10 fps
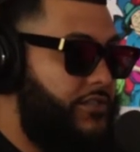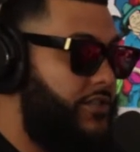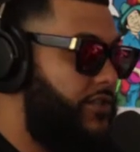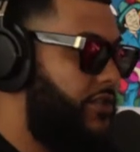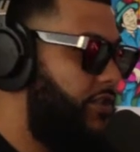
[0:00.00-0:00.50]

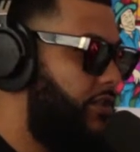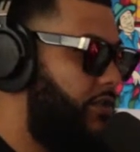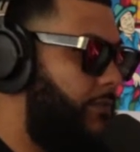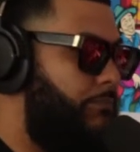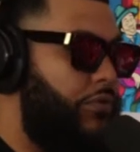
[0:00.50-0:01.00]
Yeah, I
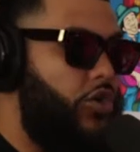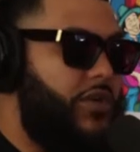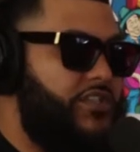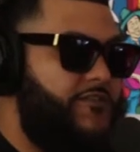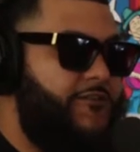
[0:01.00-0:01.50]
seen him broke go
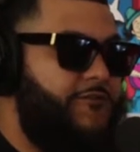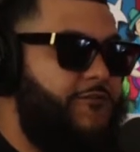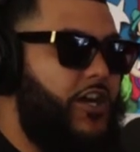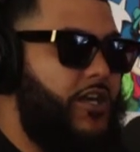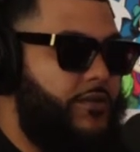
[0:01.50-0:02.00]
through as it.
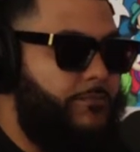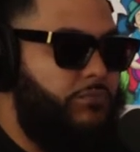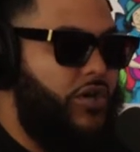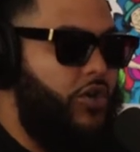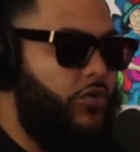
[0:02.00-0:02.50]
fuck. I,
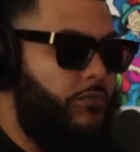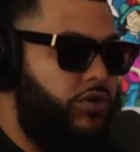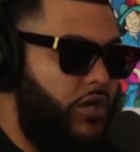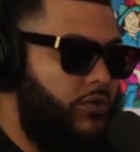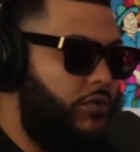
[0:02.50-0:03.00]
broke, while, broke. while